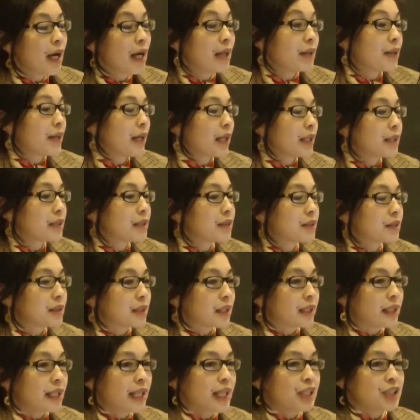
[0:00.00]
And that is
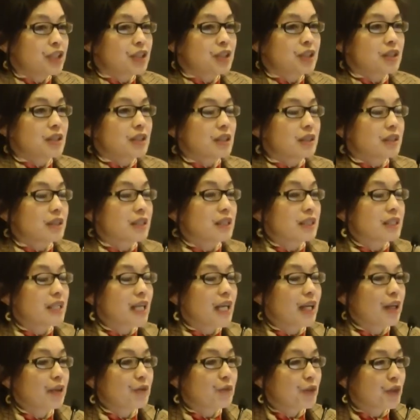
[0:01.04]
the case
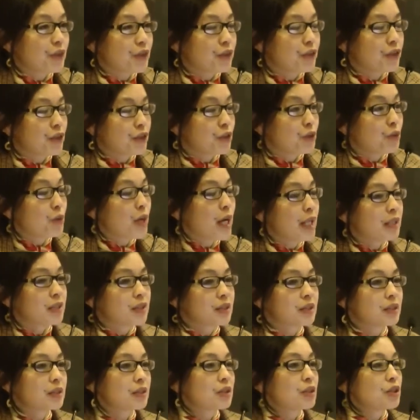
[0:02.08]
today with the
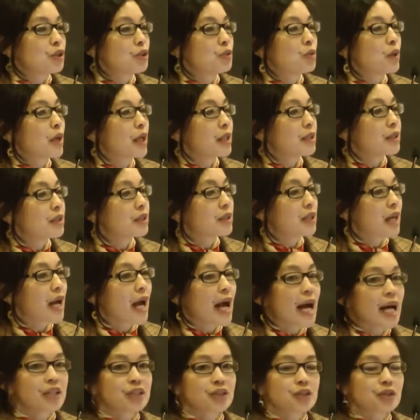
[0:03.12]
US. The US
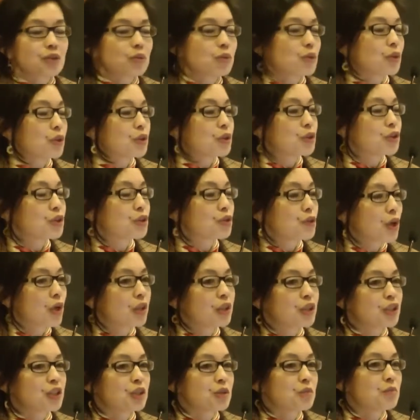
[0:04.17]
has the world's
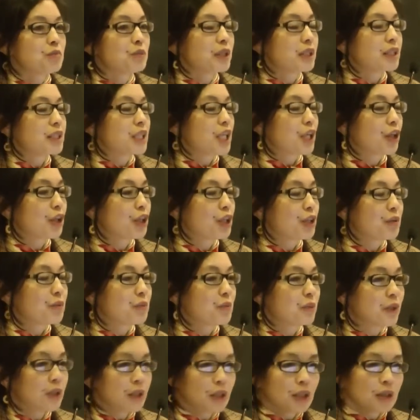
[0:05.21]
strongest military
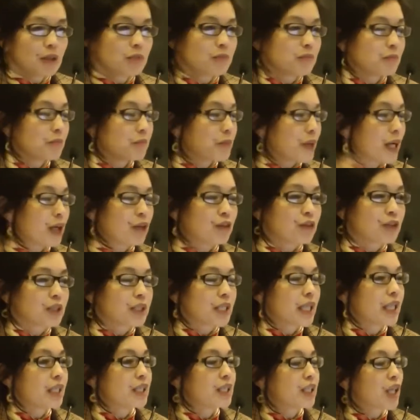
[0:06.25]
by over
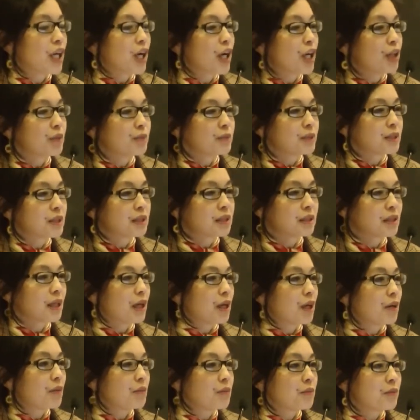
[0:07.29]
10 times
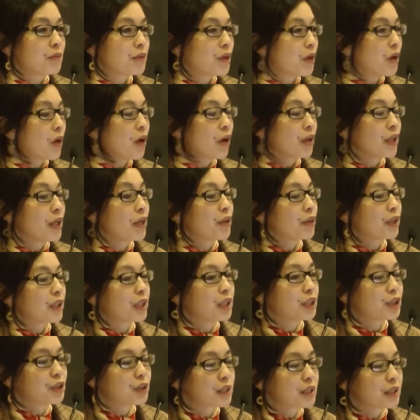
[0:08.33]
all the other
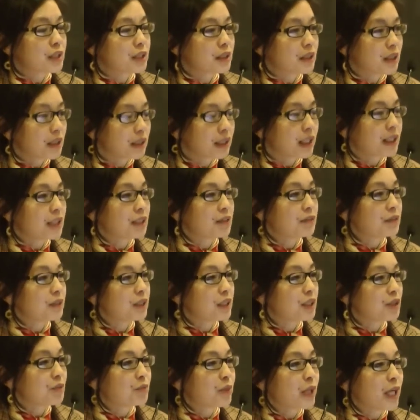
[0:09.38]
countries
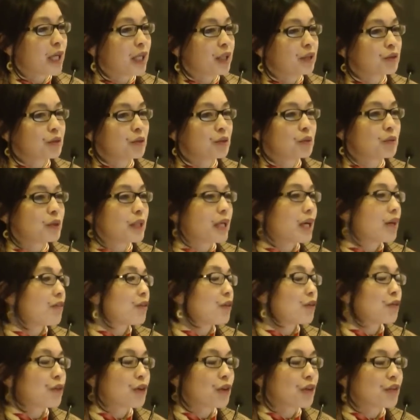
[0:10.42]
collectively combined. We have
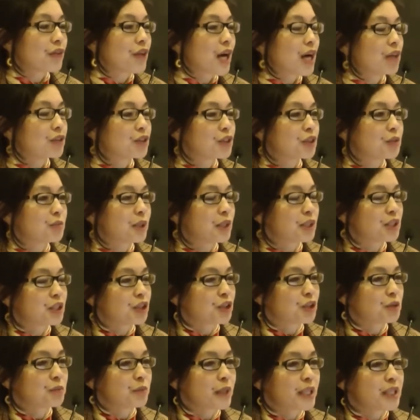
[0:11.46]
over 1,000
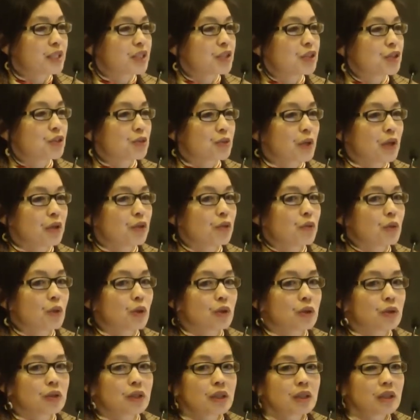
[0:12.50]
military bases around the
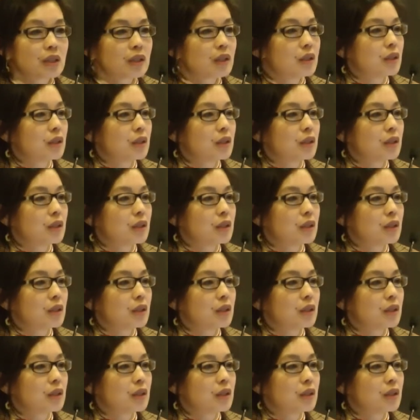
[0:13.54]
world.